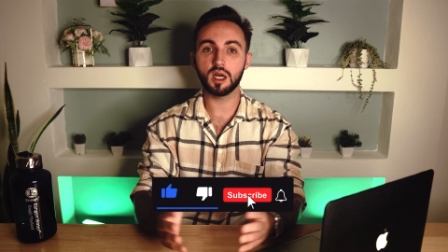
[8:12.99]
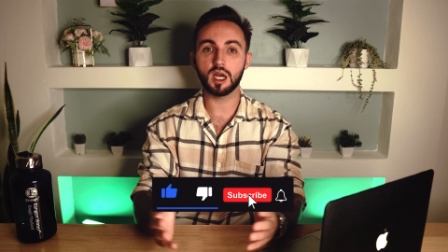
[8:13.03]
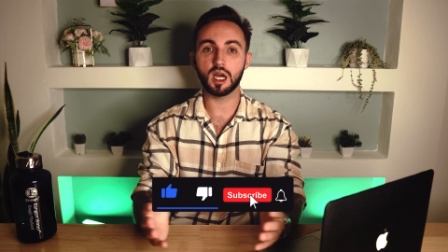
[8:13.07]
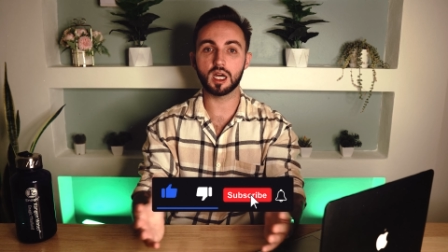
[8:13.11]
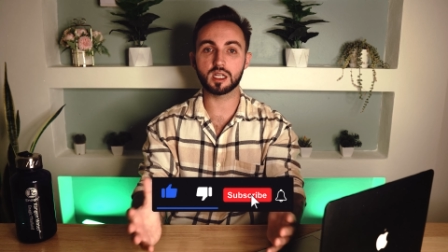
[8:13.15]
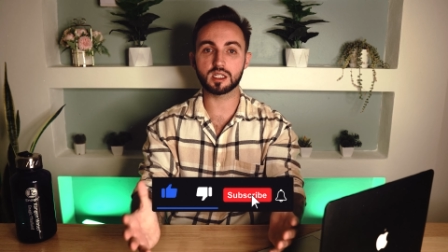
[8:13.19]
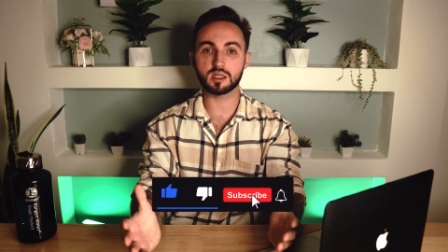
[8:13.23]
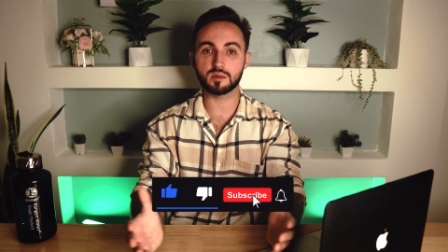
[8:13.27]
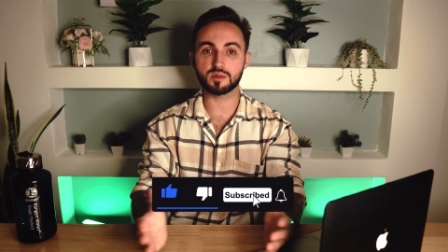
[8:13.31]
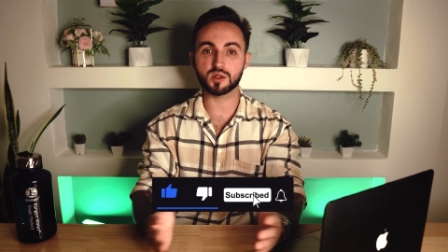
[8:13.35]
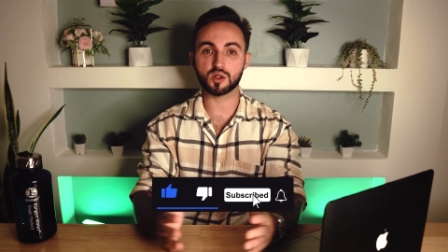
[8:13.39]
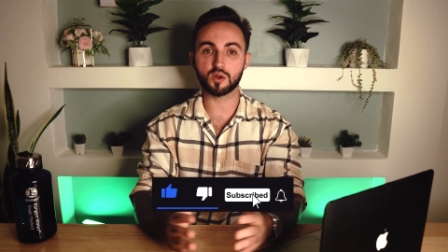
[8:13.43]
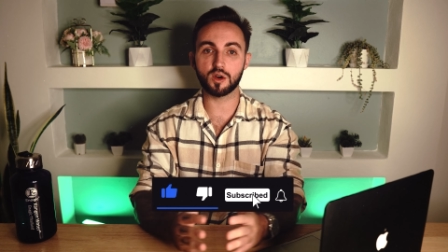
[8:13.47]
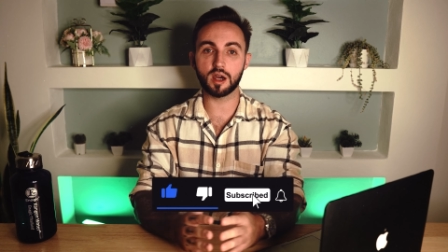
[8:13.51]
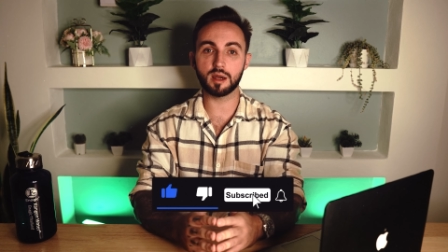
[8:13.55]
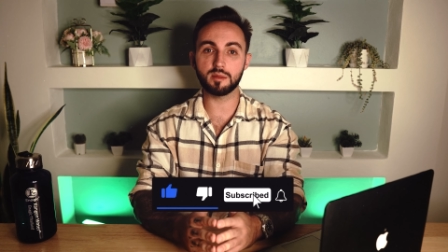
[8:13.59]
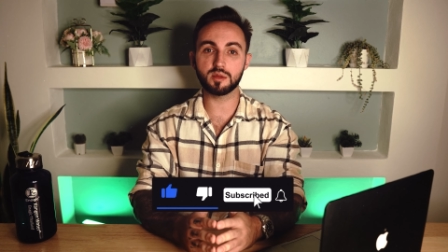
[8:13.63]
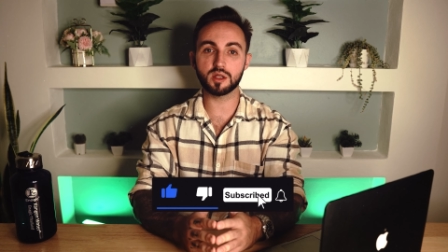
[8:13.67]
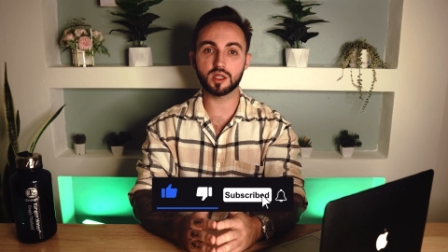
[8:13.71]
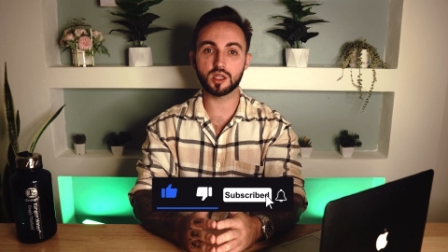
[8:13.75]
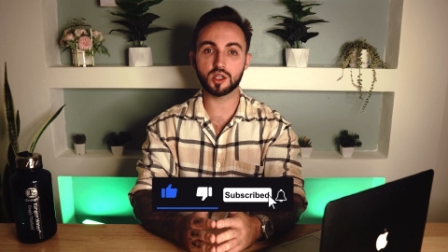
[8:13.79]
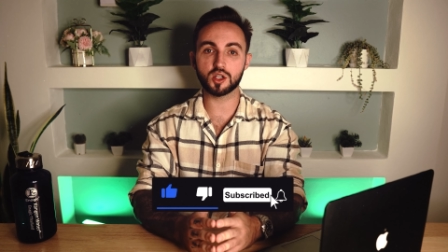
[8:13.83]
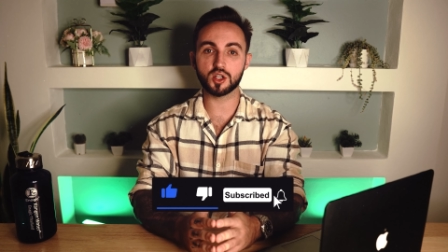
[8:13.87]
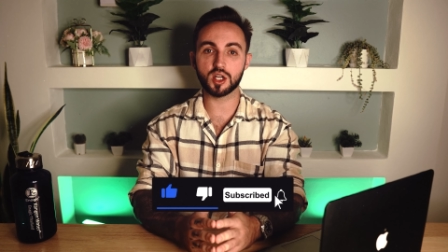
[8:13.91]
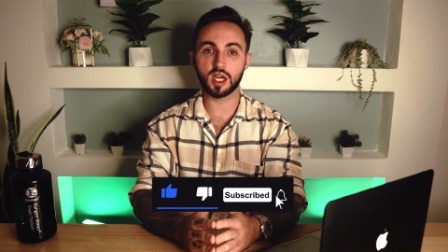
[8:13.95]
and subscribe
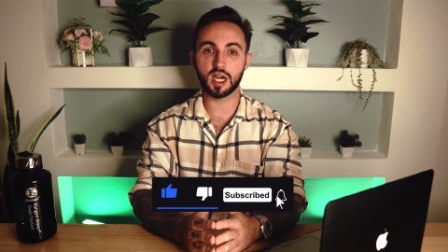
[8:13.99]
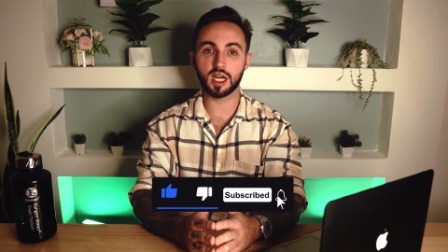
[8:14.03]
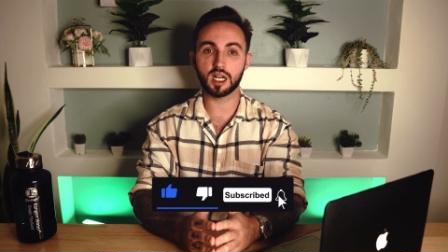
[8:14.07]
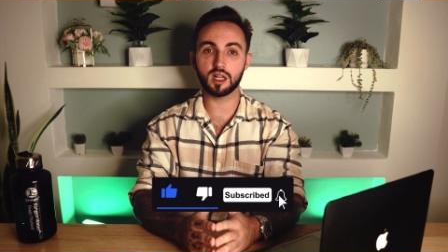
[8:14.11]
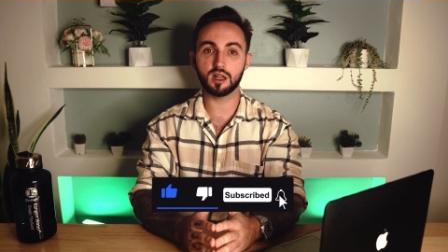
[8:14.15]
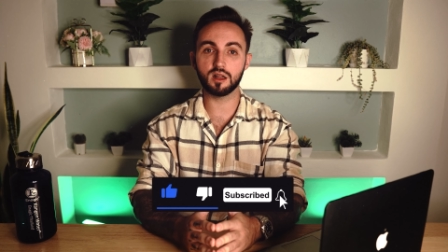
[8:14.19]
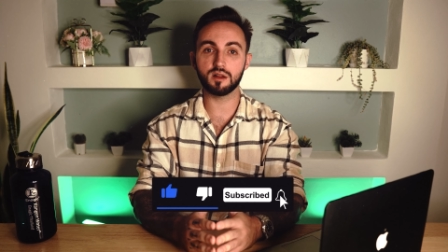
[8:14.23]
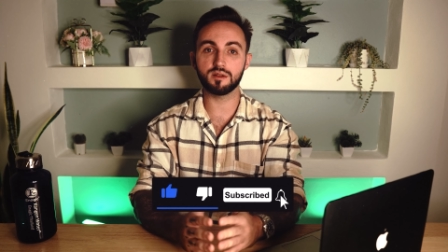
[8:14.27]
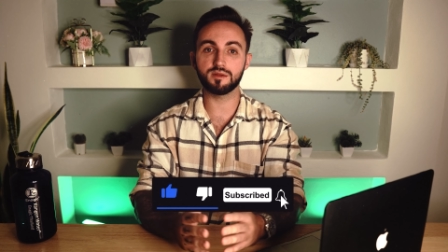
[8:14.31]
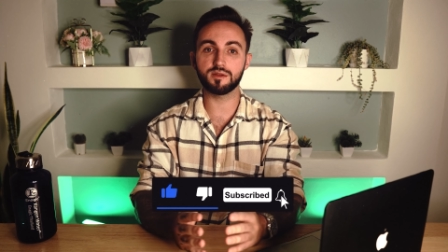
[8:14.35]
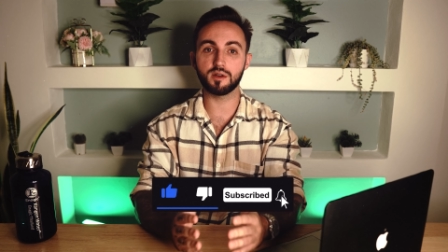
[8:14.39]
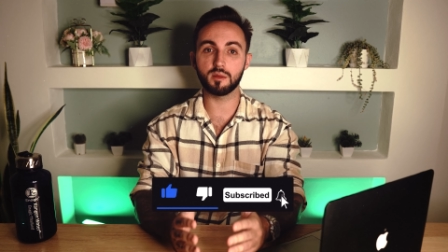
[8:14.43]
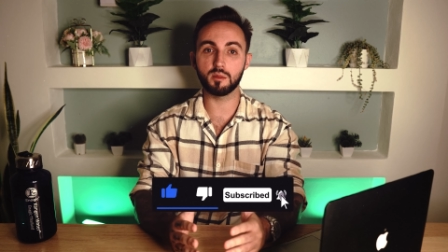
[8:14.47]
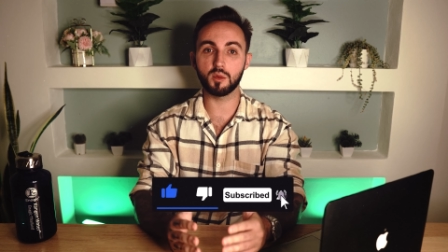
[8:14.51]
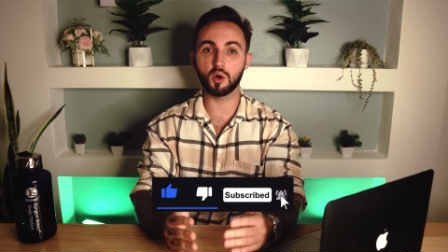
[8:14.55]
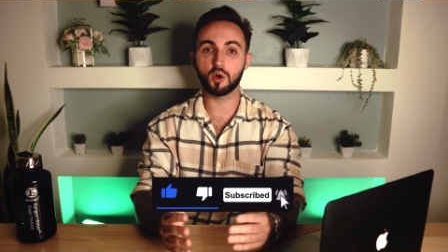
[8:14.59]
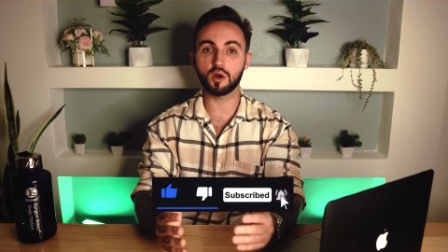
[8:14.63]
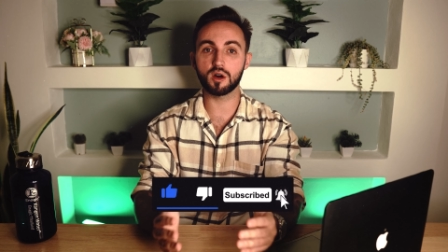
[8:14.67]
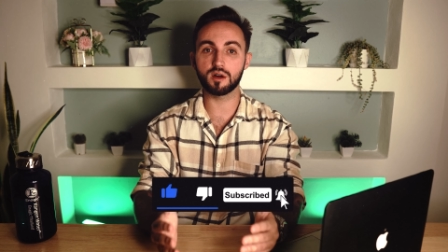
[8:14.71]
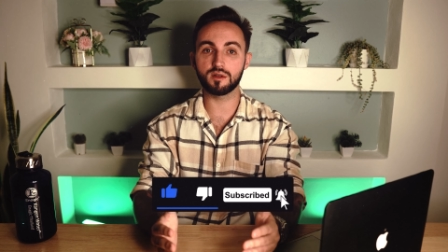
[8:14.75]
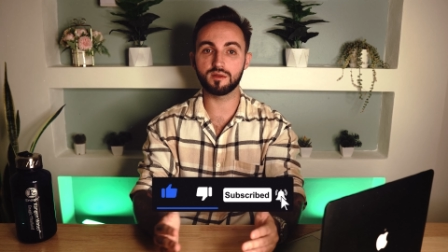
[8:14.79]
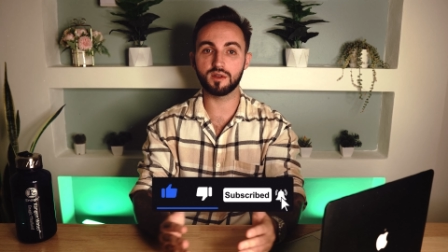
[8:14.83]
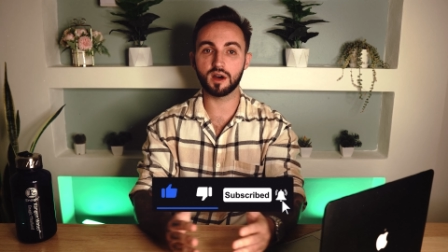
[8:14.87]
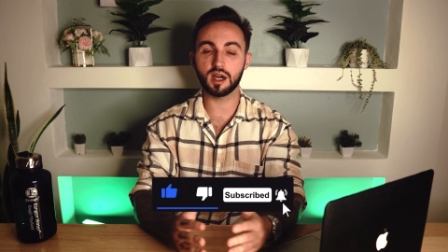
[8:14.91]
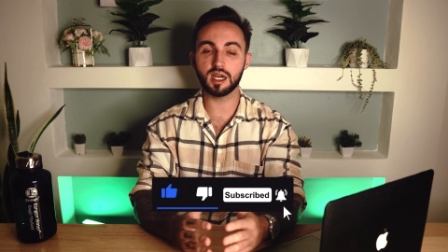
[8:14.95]
to the channel for more
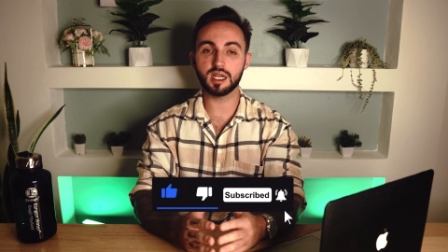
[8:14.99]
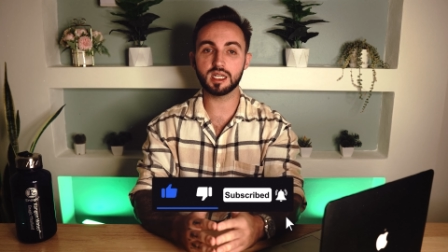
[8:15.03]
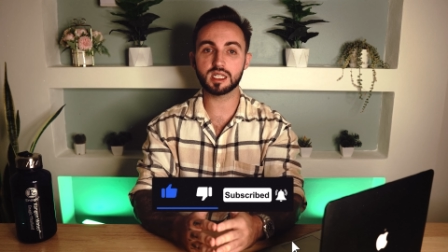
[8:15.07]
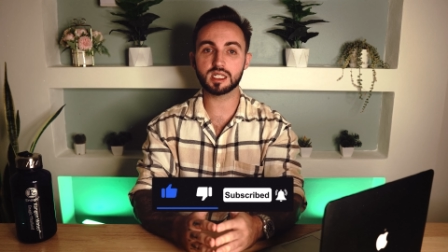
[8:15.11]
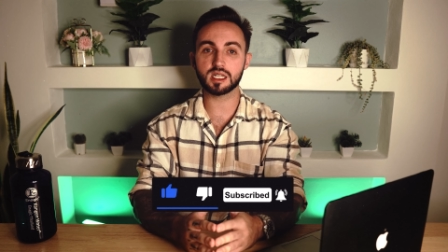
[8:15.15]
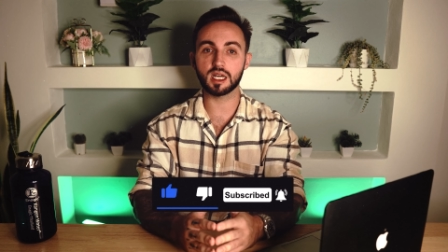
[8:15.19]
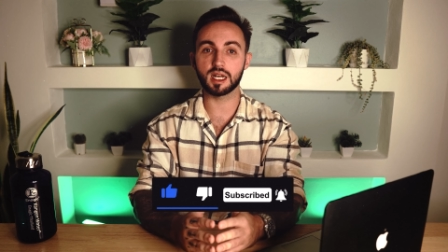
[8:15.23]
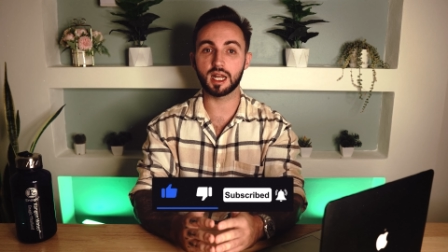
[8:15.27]
advice